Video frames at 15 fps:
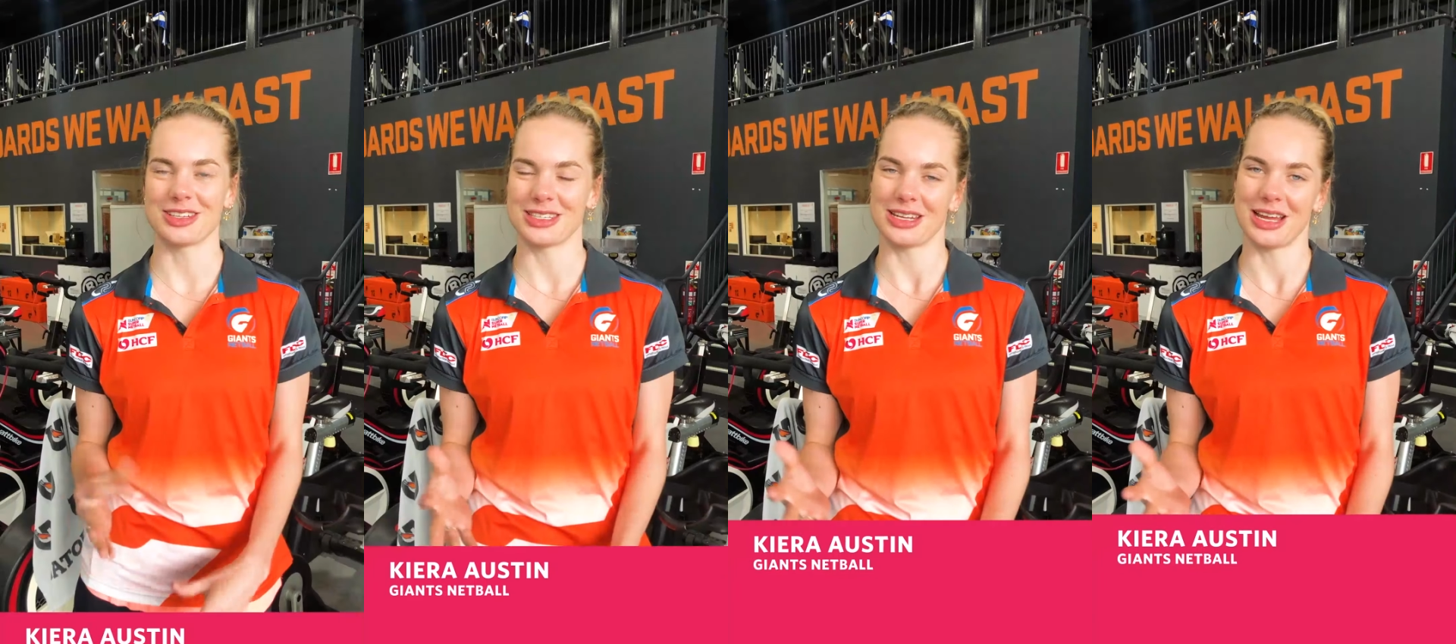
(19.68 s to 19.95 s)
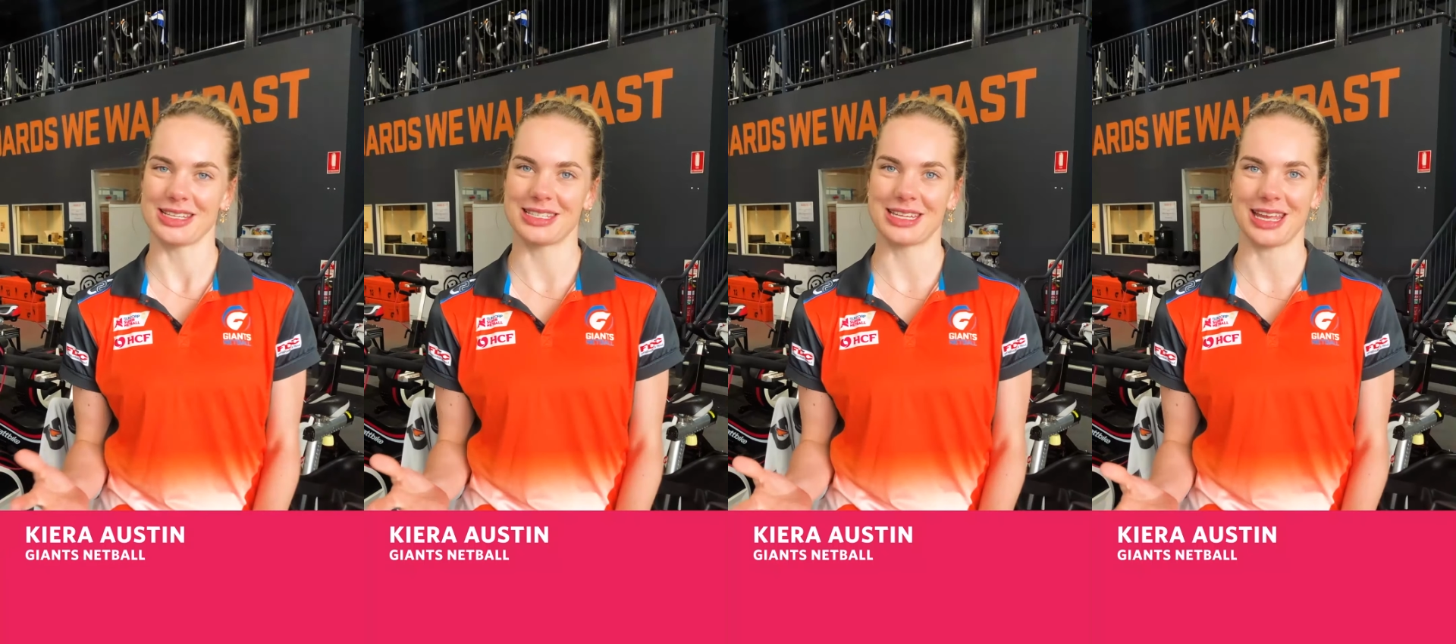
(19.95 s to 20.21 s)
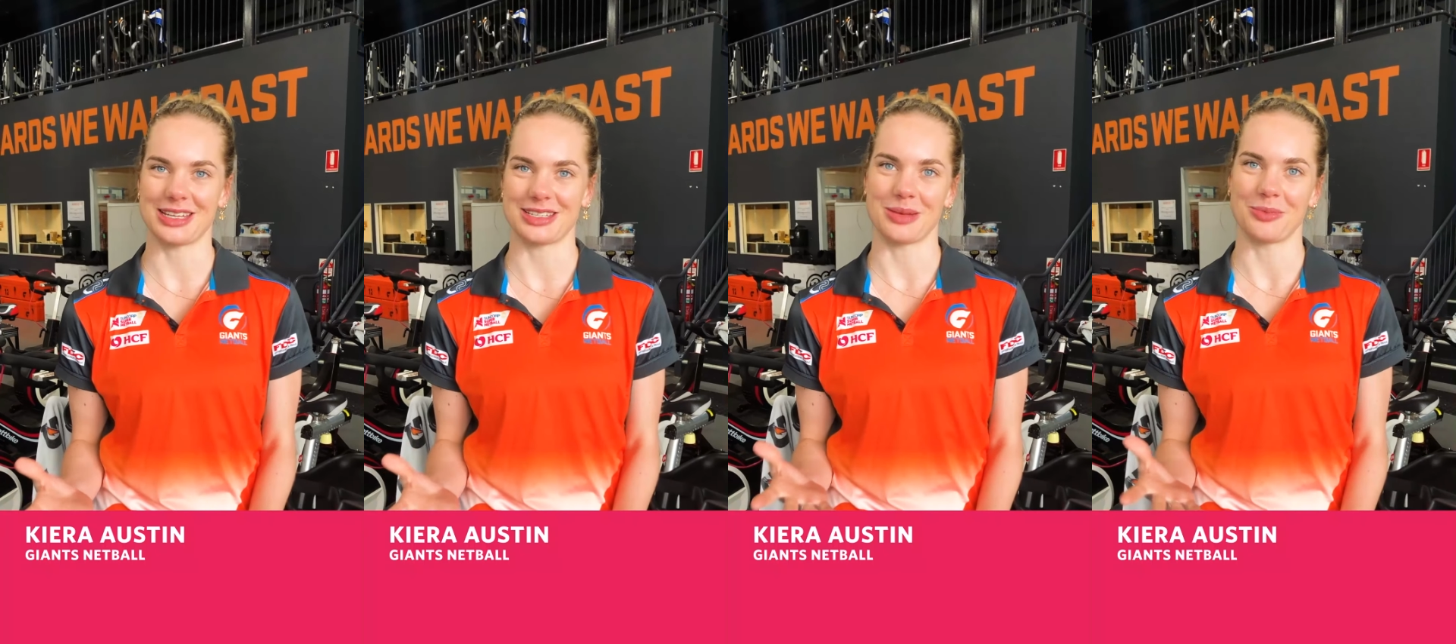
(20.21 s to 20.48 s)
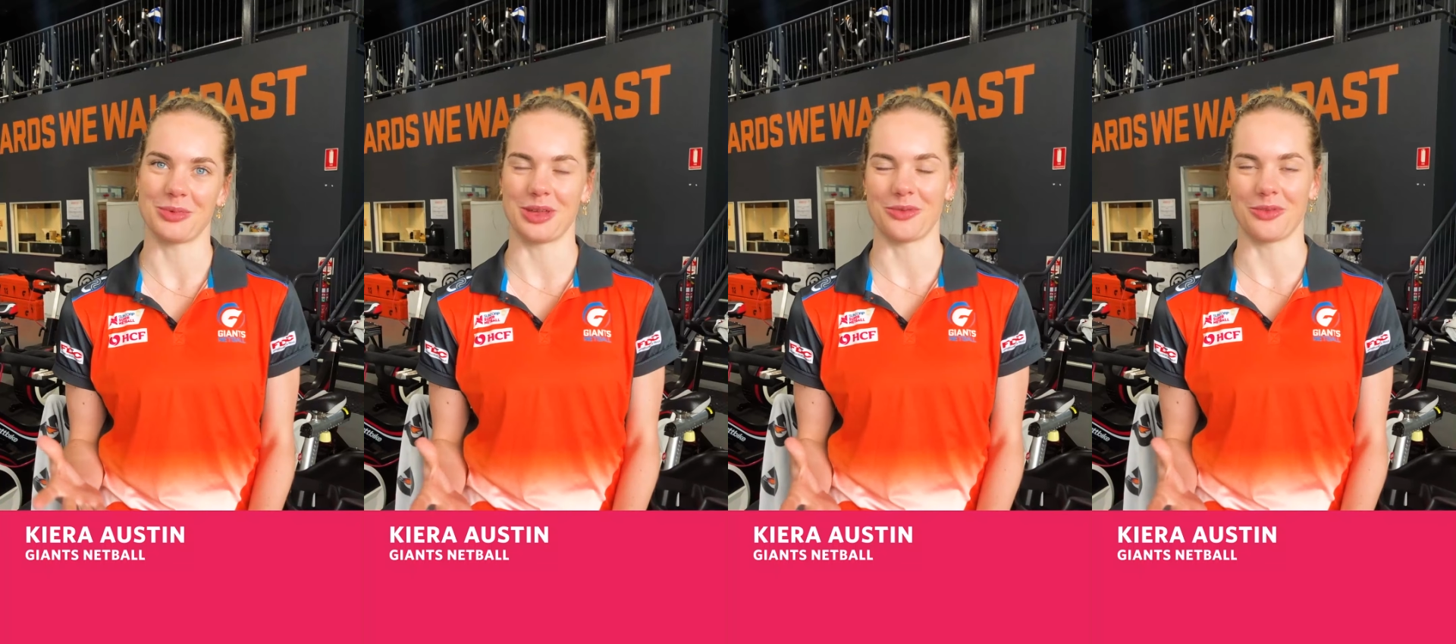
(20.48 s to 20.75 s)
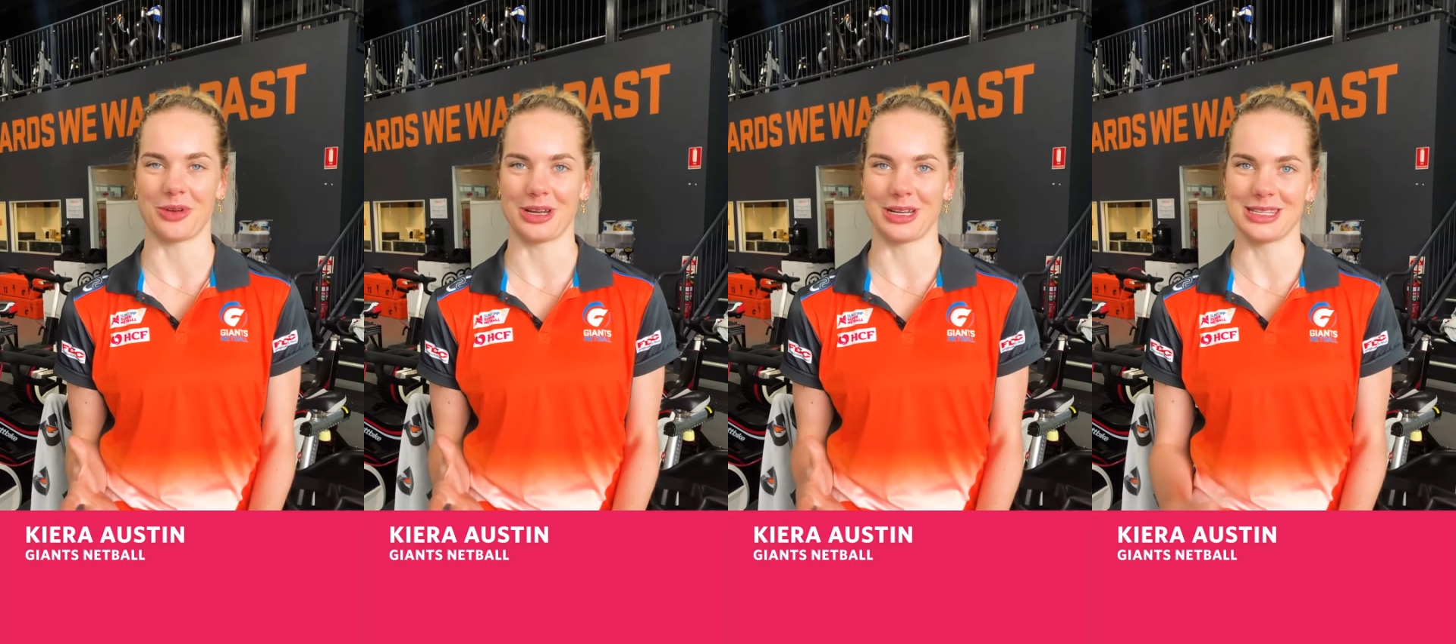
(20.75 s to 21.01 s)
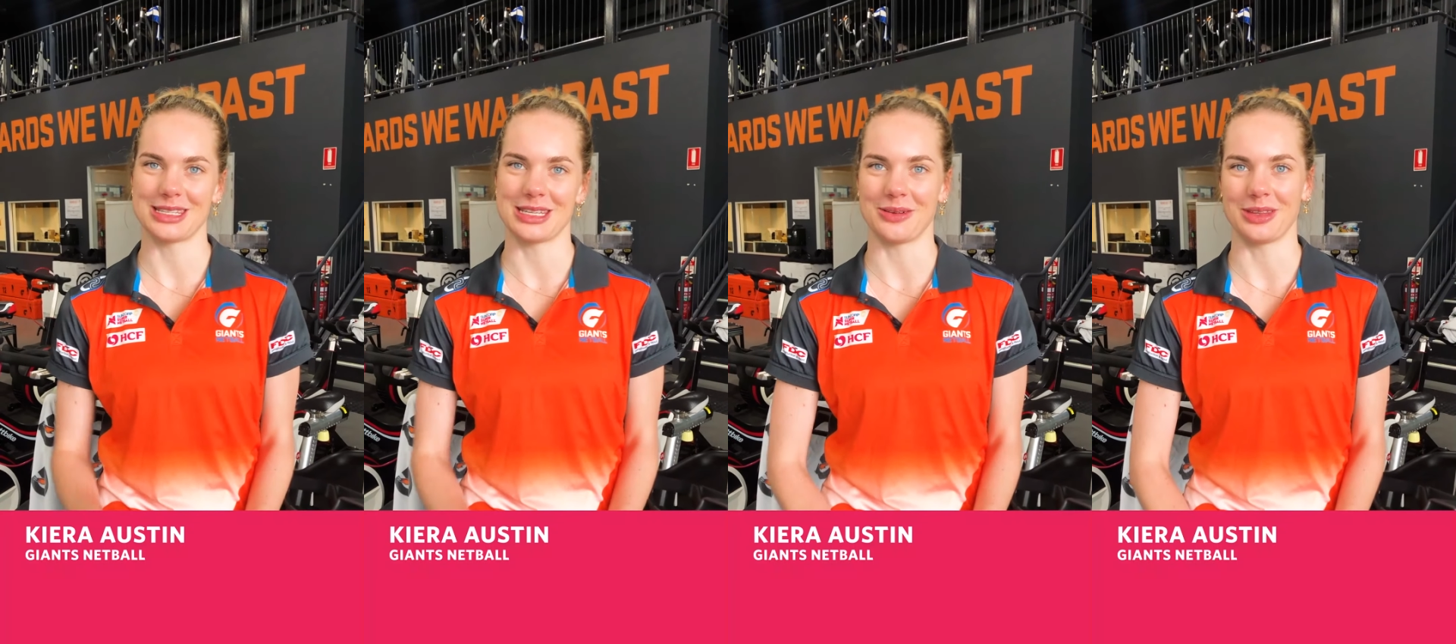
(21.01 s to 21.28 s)
just nice to catch up with everyone
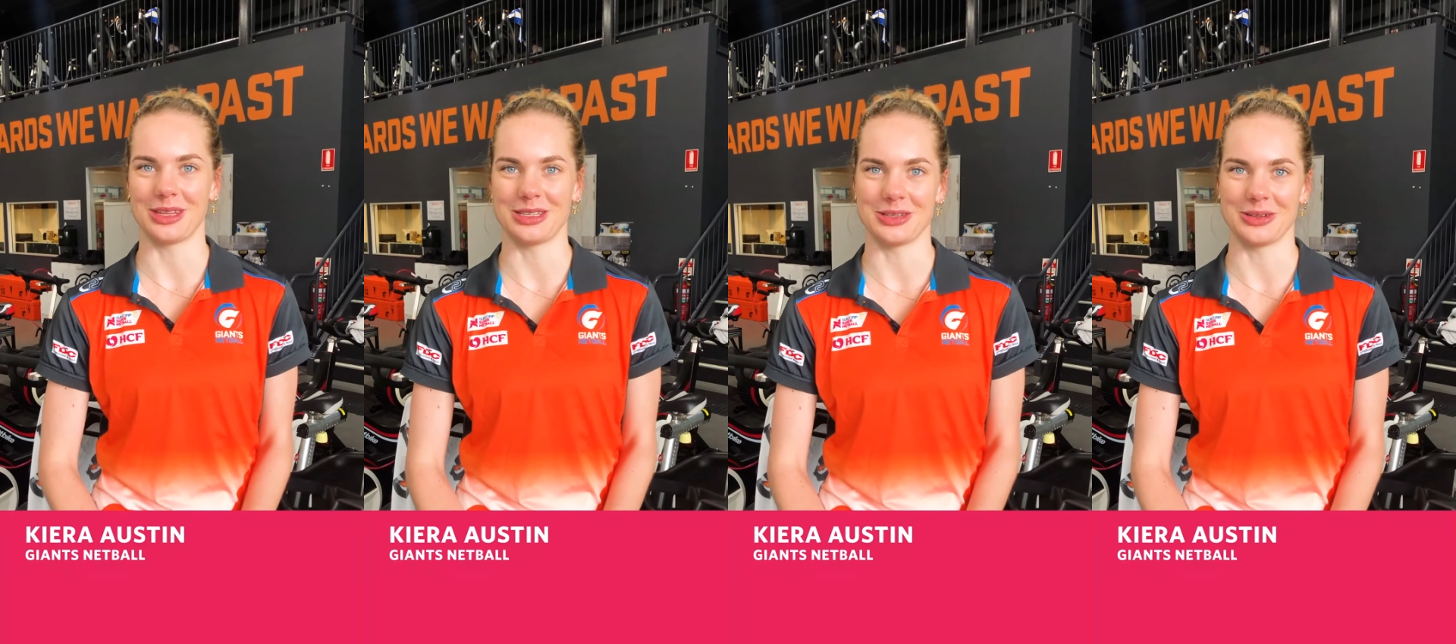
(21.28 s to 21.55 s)
and see what they're